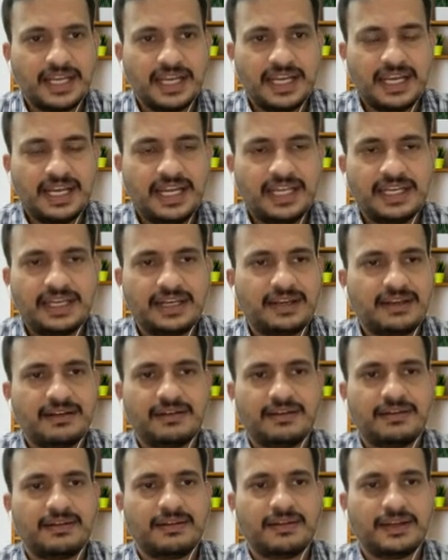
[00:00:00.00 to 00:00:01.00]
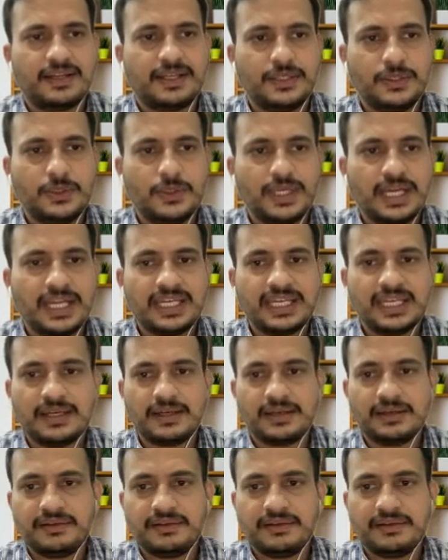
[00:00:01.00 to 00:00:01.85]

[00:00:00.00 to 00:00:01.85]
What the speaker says: And you can